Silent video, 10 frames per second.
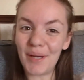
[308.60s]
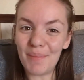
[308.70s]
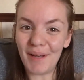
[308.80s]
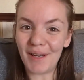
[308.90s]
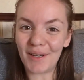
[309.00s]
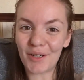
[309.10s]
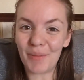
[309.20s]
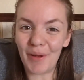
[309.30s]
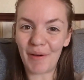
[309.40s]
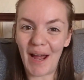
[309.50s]
we'd been on a
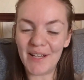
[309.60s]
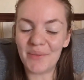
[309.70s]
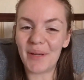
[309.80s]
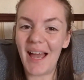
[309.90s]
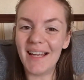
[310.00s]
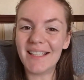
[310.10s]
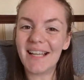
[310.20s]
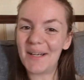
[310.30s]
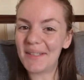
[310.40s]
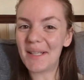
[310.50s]
couple of rides, we headed
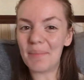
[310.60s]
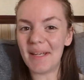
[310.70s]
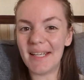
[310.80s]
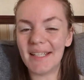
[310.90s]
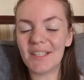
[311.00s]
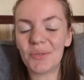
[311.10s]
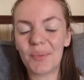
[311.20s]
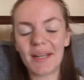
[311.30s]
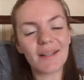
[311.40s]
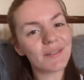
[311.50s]
down to the beach,
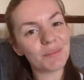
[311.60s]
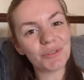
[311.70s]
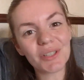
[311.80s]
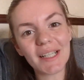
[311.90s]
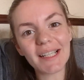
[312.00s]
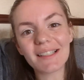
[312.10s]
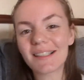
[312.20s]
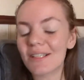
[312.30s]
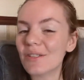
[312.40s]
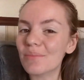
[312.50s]
we got some drinks,
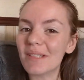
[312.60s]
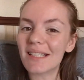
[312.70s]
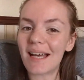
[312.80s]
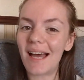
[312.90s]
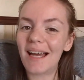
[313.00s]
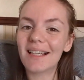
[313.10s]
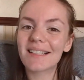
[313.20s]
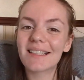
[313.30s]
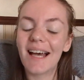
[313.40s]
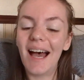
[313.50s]
got some
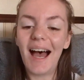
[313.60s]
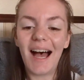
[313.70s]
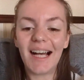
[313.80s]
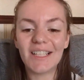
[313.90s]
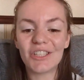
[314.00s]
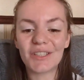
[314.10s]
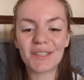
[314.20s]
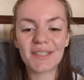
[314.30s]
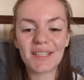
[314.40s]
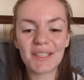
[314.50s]
snacks, and
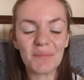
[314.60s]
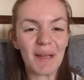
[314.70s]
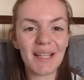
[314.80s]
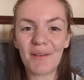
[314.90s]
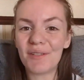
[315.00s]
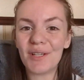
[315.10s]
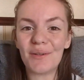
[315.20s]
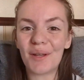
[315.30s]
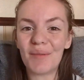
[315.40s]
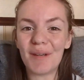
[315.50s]
just spent the
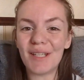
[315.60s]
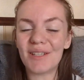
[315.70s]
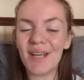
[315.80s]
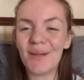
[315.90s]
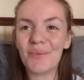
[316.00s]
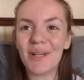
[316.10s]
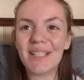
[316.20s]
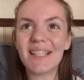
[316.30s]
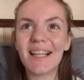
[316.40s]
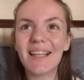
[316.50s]
afternoon on the beach. It
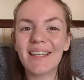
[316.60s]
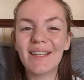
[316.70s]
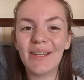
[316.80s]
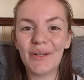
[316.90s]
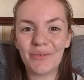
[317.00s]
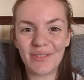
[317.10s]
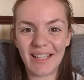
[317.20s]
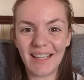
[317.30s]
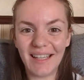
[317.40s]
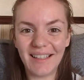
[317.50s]
was
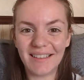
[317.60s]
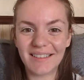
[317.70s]
lovely.